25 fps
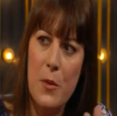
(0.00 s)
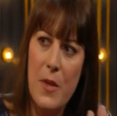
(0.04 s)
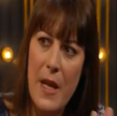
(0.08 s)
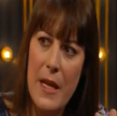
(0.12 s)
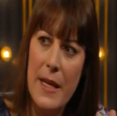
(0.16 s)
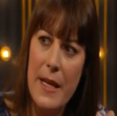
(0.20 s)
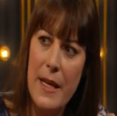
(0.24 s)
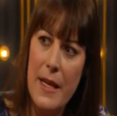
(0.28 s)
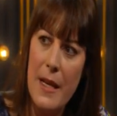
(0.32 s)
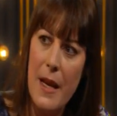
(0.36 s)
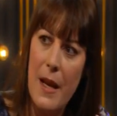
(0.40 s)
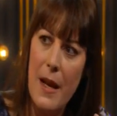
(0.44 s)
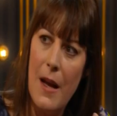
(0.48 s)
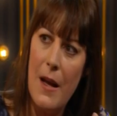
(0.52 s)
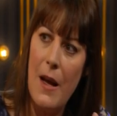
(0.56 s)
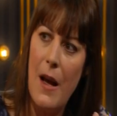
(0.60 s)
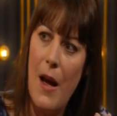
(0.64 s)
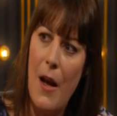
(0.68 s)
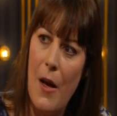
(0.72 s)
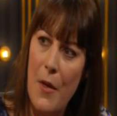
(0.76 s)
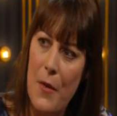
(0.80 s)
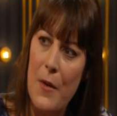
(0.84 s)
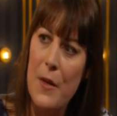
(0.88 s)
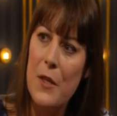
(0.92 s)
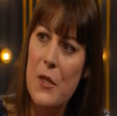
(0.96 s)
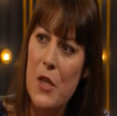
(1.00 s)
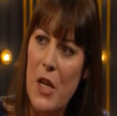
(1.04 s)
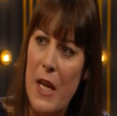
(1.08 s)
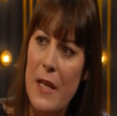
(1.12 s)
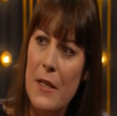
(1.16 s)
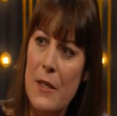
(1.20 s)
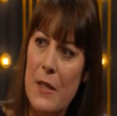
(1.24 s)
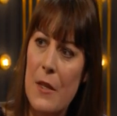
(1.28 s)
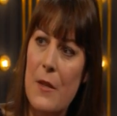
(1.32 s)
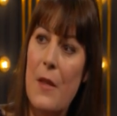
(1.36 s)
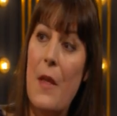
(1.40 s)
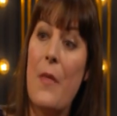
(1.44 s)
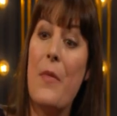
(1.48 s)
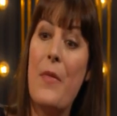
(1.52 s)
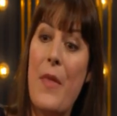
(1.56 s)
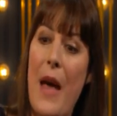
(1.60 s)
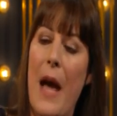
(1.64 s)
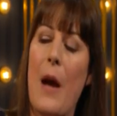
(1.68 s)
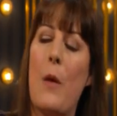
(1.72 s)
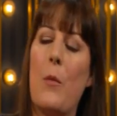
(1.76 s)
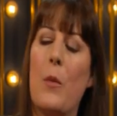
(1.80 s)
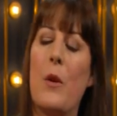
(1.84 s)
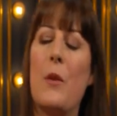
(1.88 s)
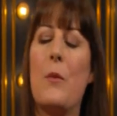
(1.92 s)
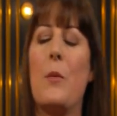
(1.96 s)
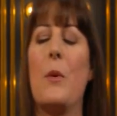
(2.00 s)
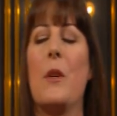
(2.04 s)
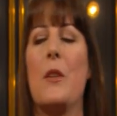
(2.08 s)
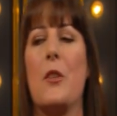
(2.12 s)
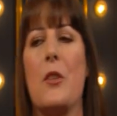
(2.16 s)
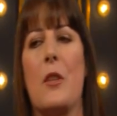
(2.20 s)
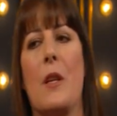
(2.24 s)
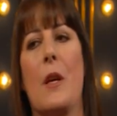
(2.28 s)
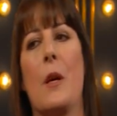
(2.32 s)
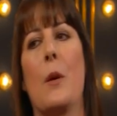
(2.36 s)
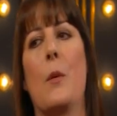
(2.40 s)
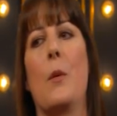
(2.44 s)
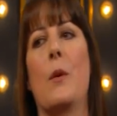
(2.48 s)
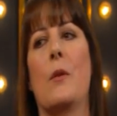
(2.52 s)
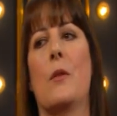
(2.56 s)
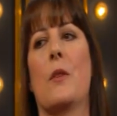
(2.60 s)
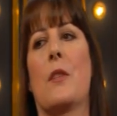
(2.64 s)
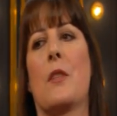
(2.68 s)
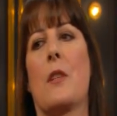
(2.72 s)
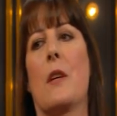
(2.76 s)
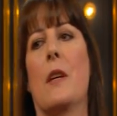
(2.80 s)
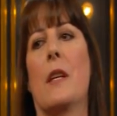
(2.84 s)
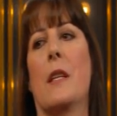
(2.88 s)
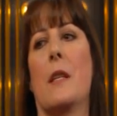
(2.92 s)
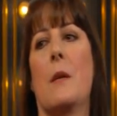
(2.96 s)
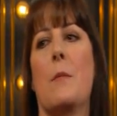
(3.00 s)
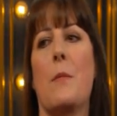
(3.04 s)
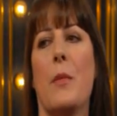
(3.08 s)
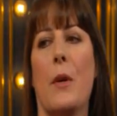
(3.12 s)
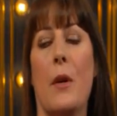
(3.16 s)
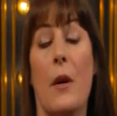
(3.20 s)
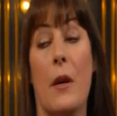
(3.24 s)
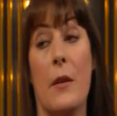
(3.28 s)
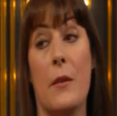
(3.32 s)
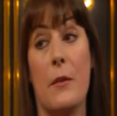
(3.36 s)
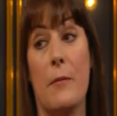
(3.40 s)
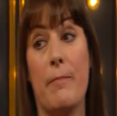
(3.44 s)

any other gender than that with which they were assigned at birth.